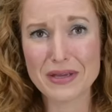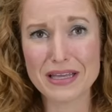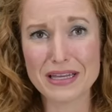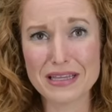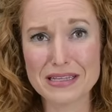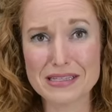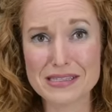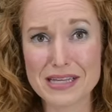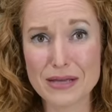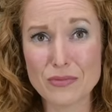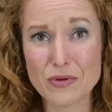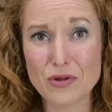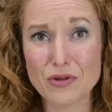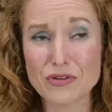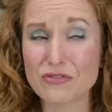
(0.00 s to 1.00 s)
been getting the same
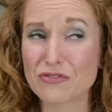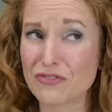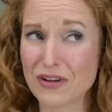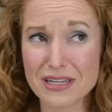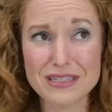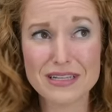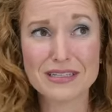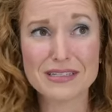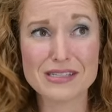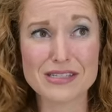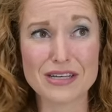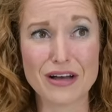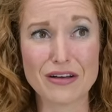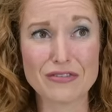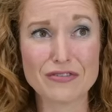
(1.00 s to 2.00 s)
old fuddy-duddy
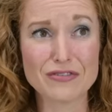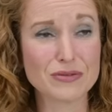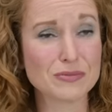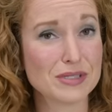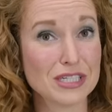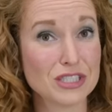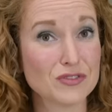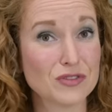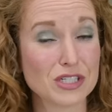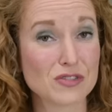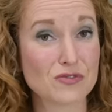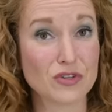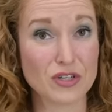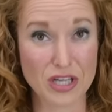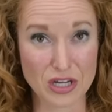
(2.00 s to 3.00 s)
stuff from Stitch Fix
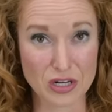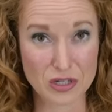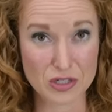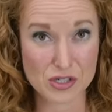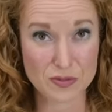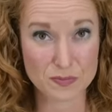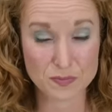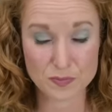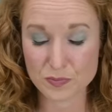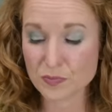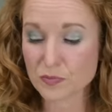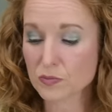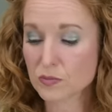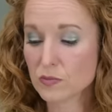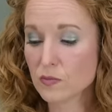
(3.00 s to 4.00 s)
for years.
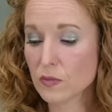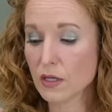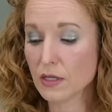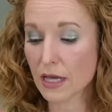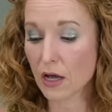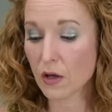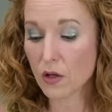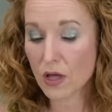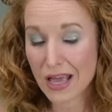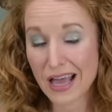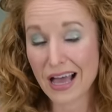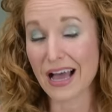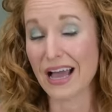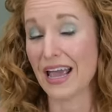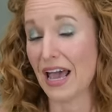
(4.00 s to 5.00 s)
Now,
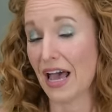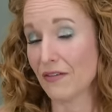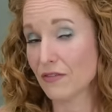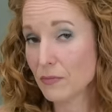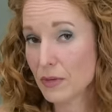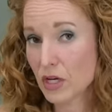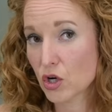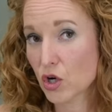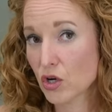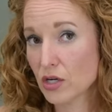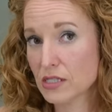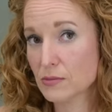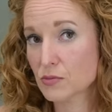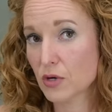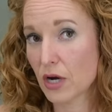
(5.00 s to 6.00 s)
I haven't been a
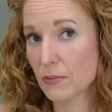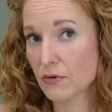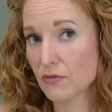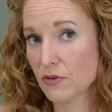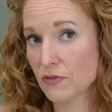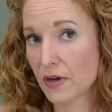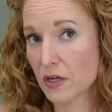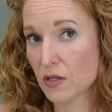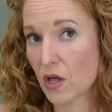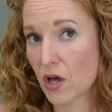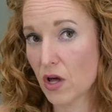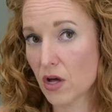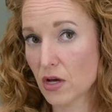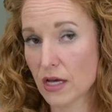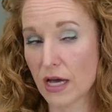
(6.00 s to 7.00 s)
current subscriber for very
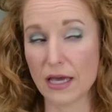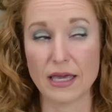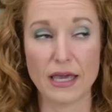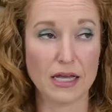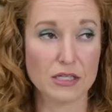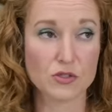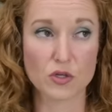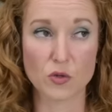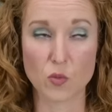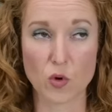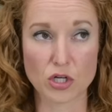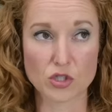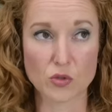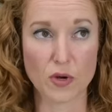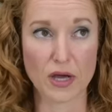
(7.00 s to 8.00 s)
long. I canceled and
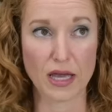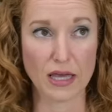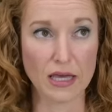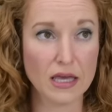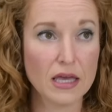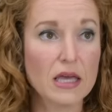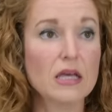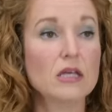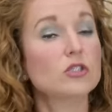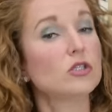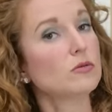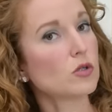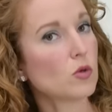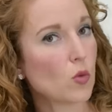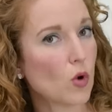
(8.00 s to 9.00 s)
walked away. So
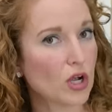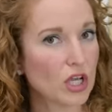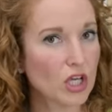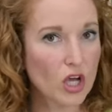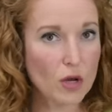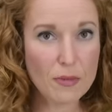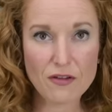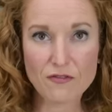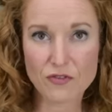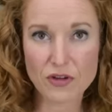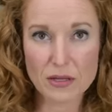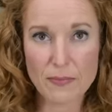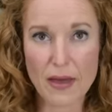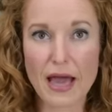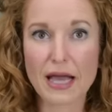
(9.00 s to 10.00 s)
I'm still working on my
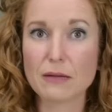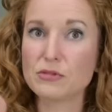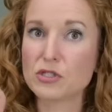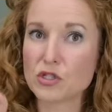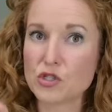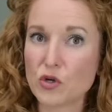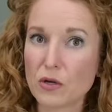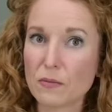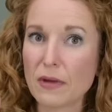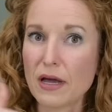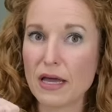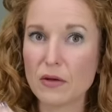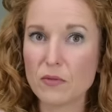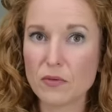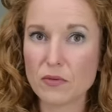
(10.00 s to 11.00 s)
feedback. I'm still doing
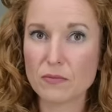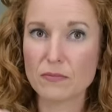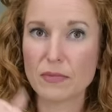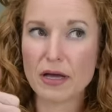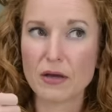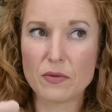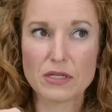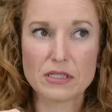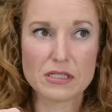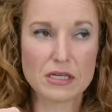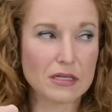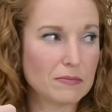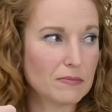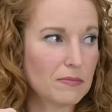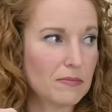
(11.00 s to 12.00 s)
my, my what is
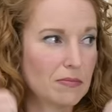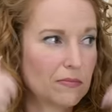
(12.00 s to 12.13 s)
it?